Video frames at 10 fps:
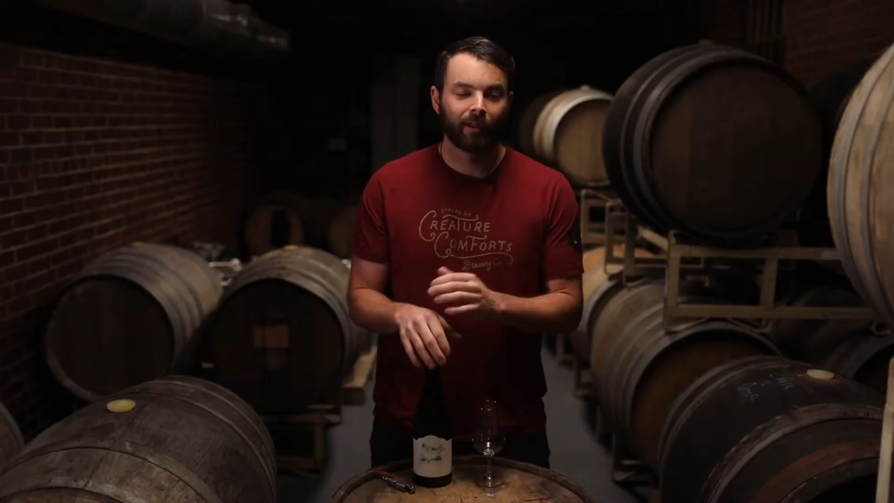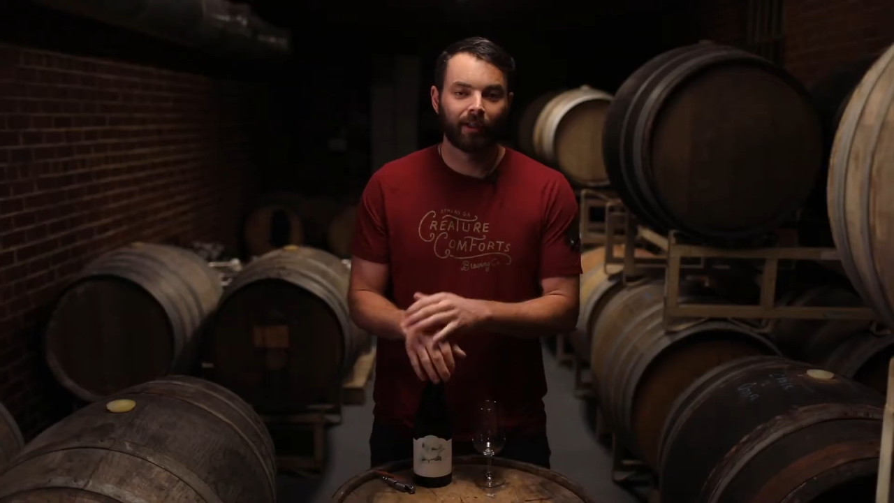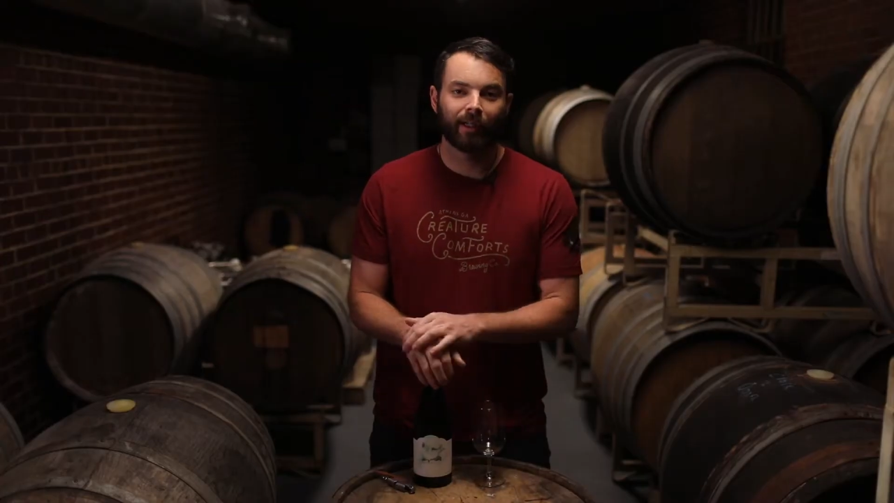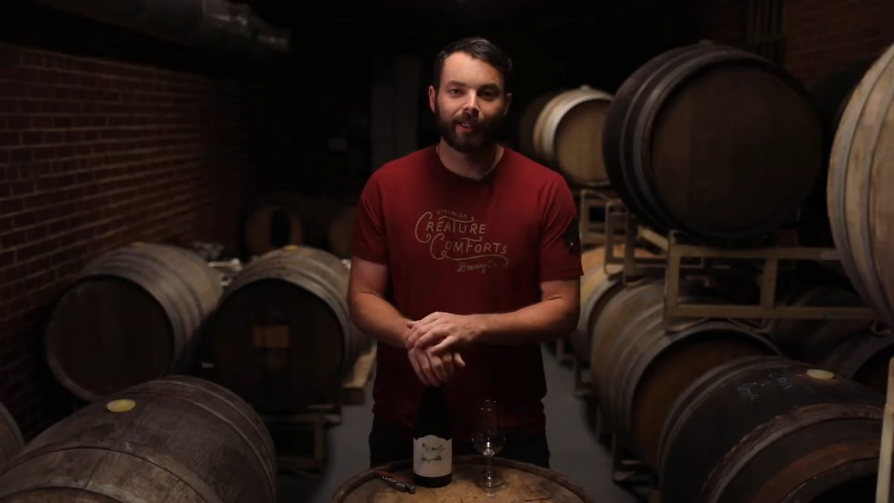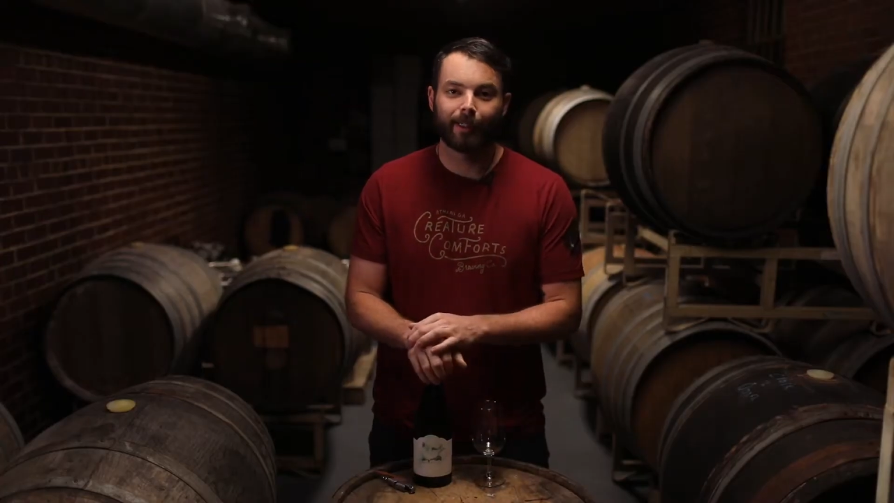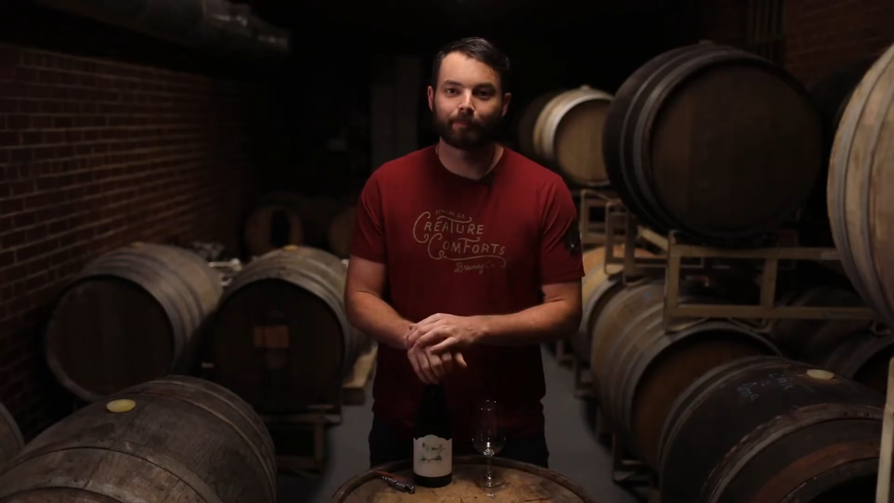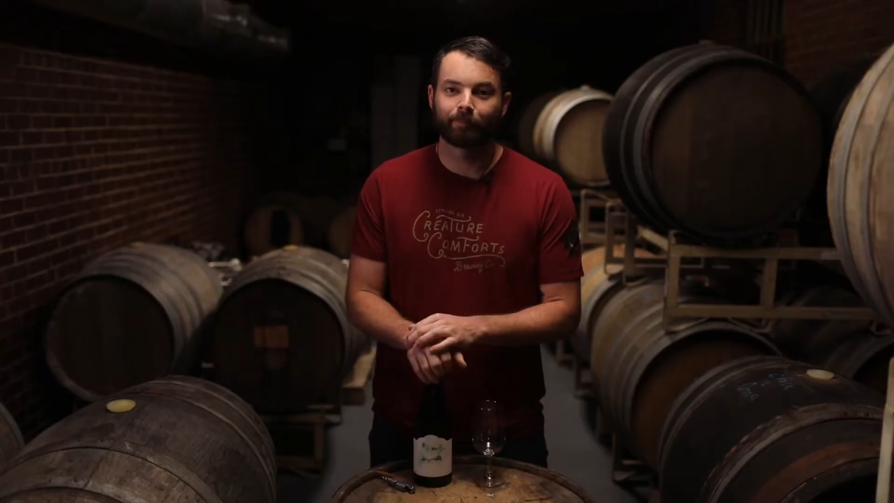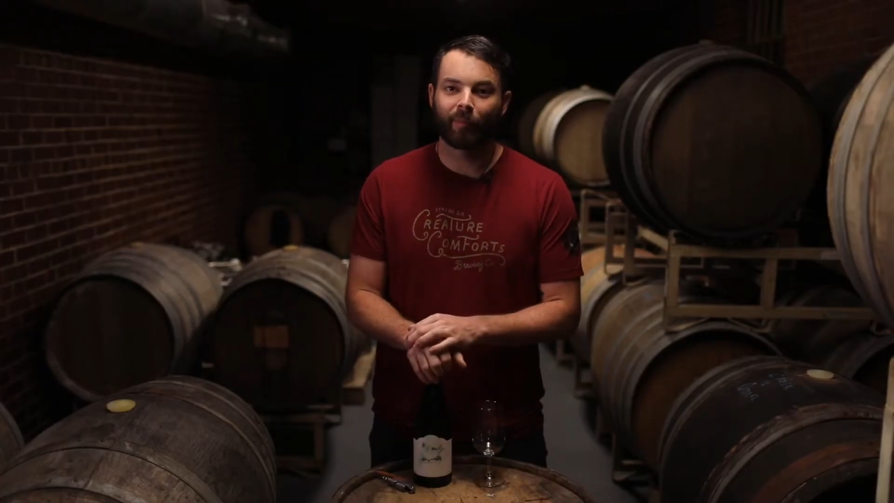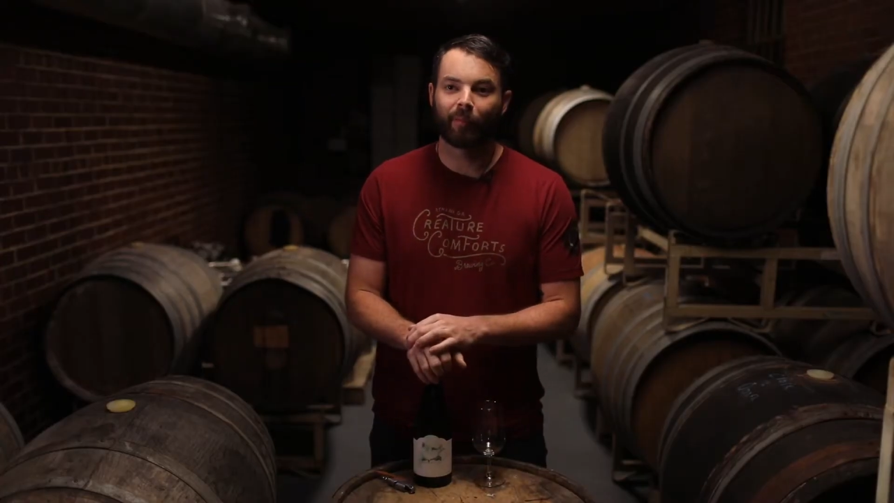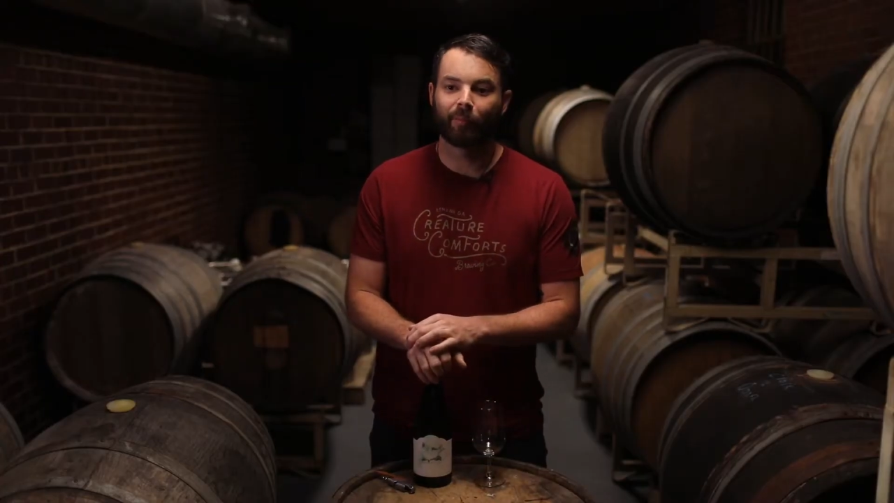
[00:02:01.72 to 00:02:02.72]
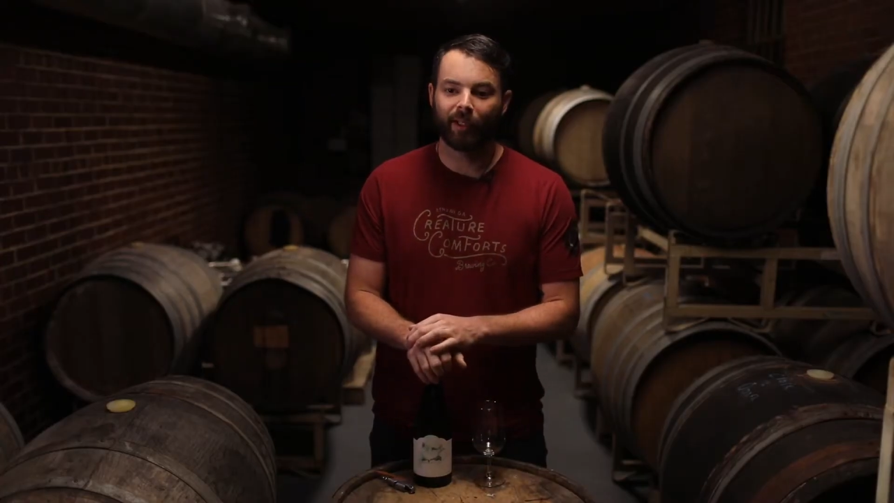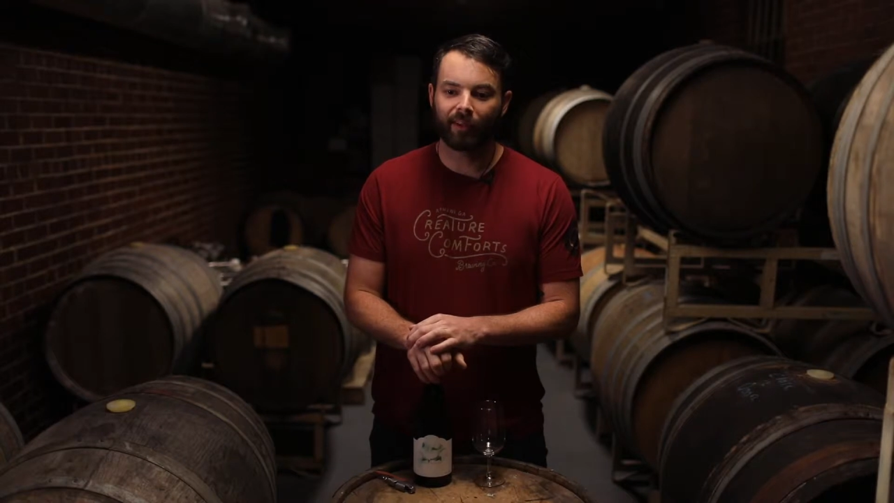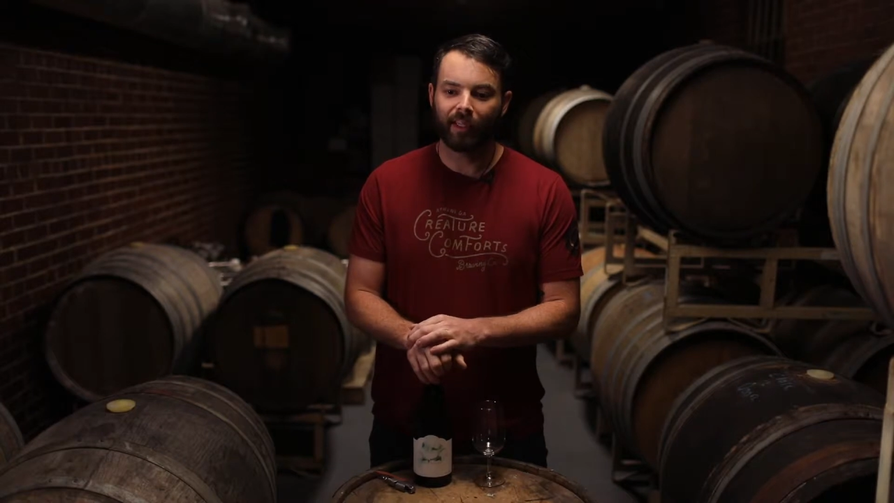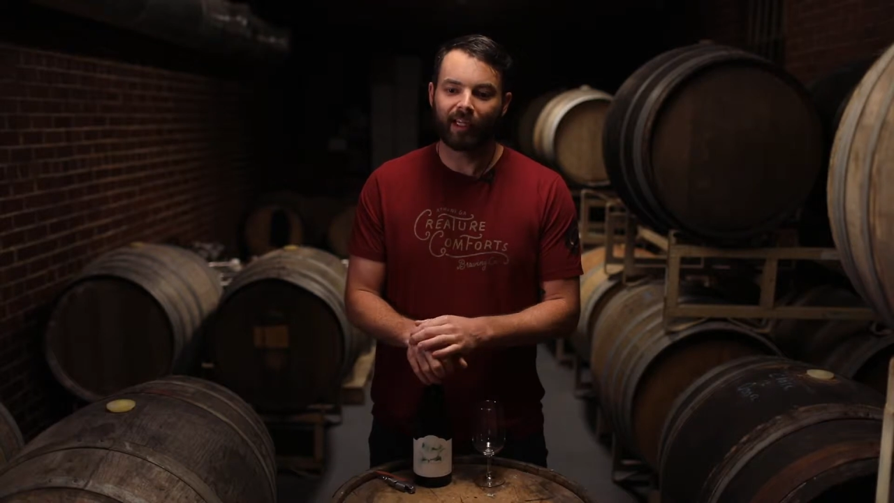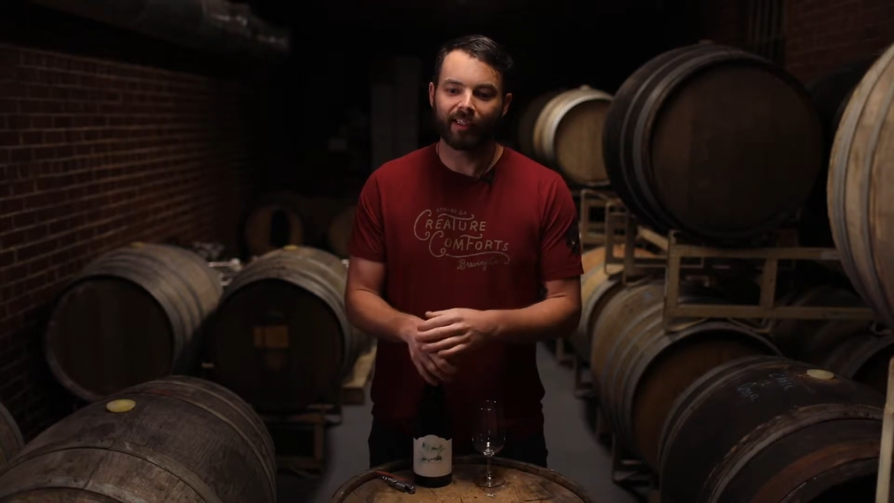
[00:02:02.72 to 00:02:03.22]
But
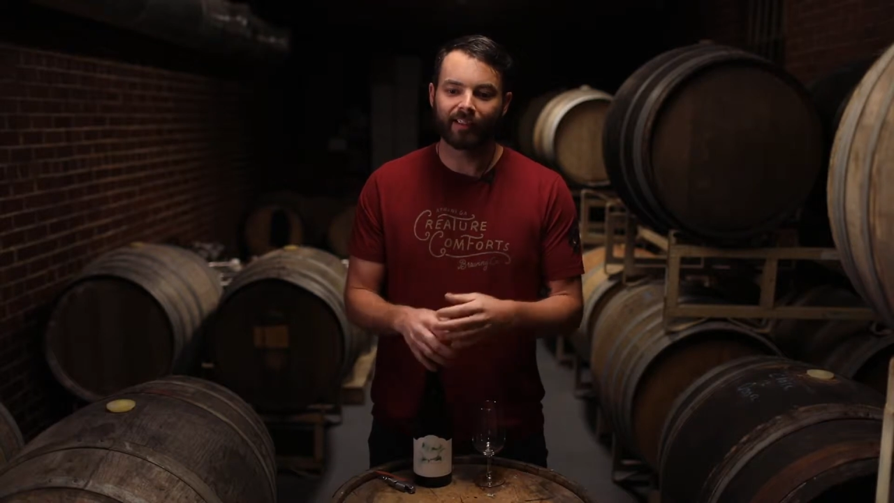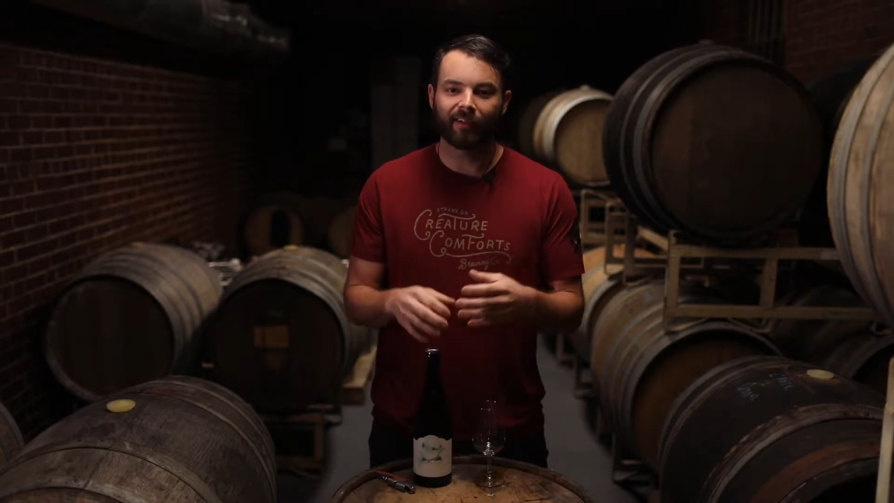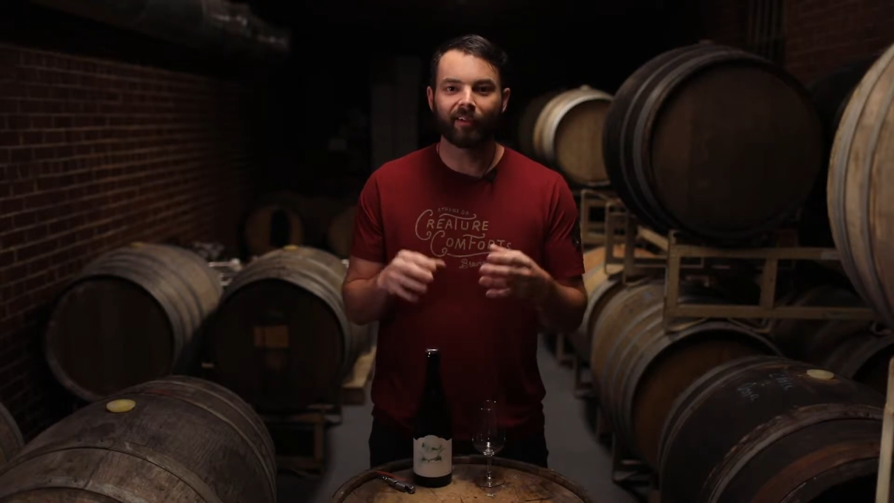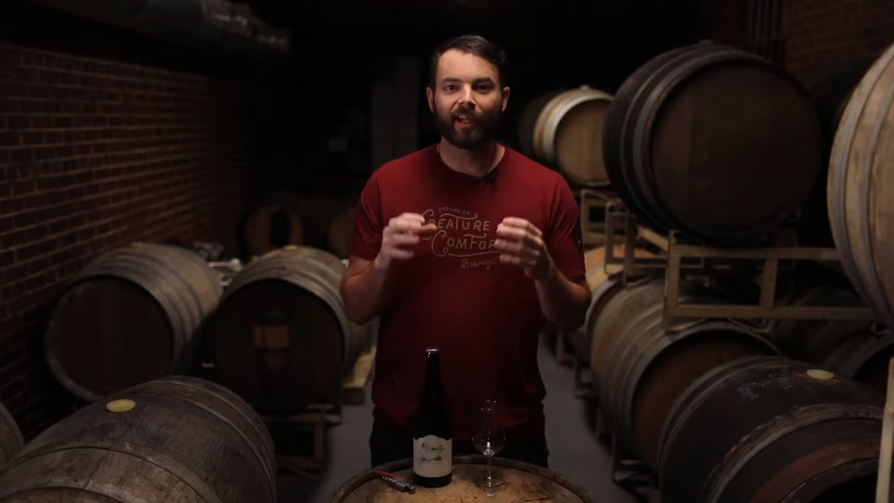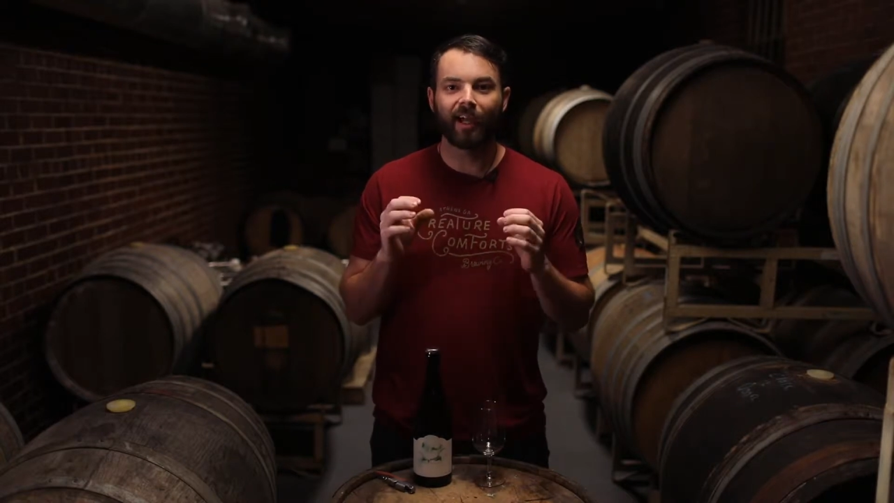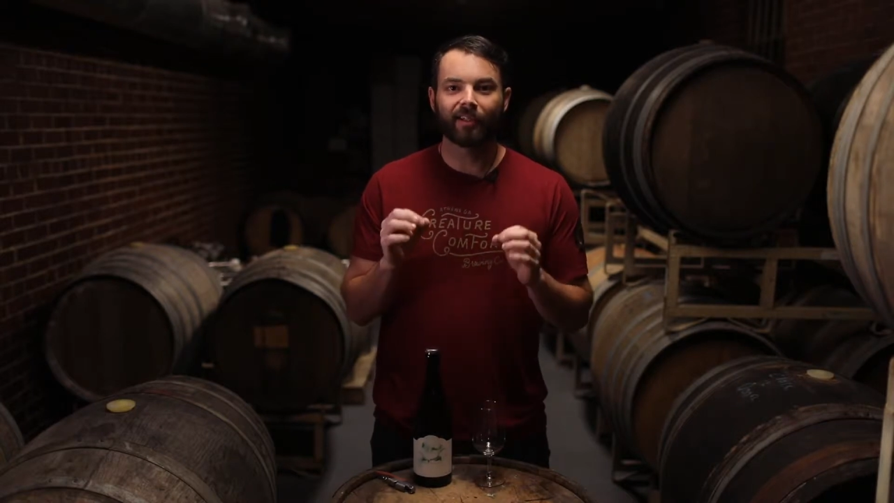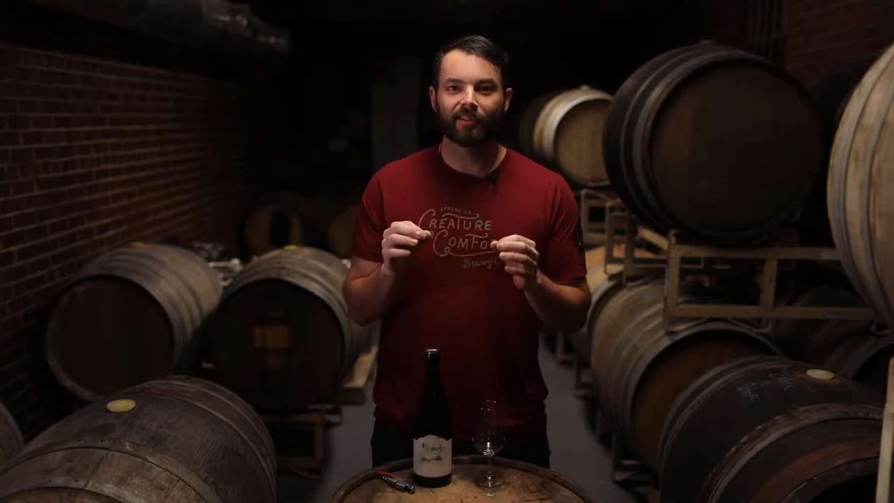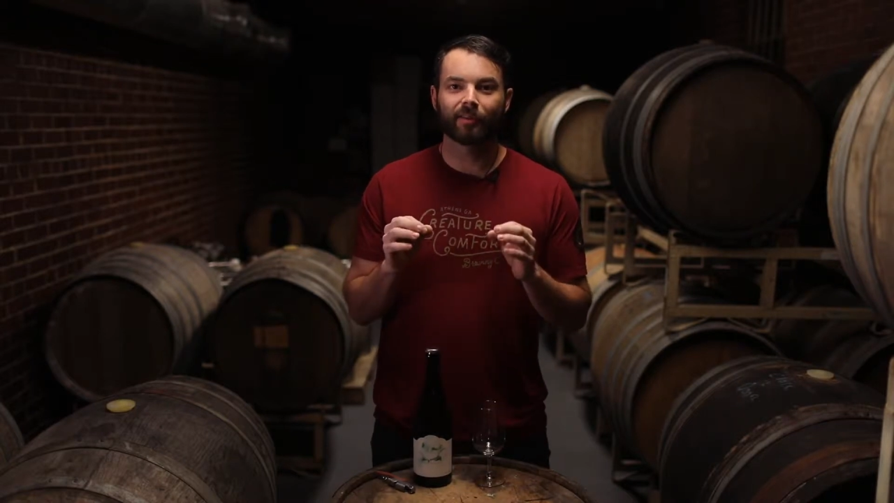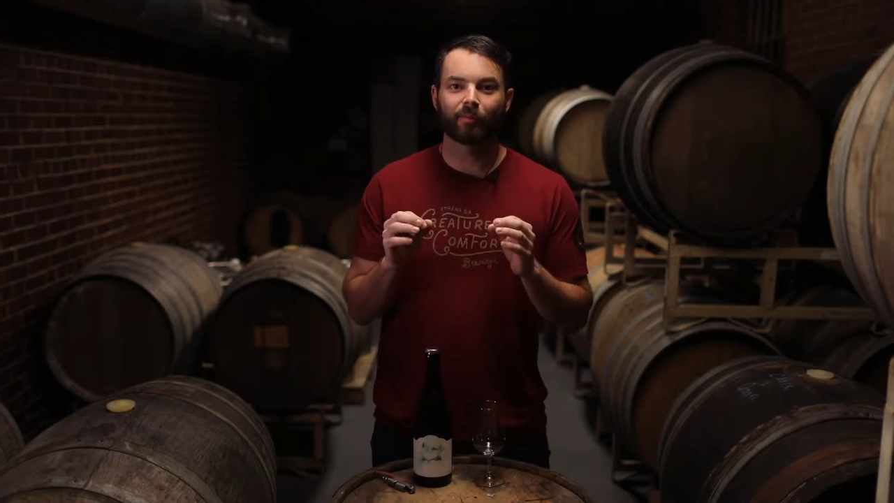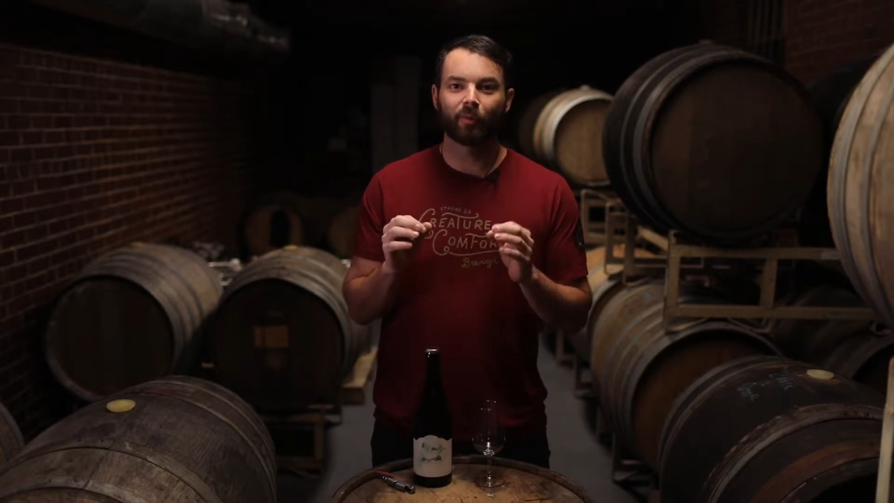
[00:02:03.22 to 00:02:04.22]
it does have a nice,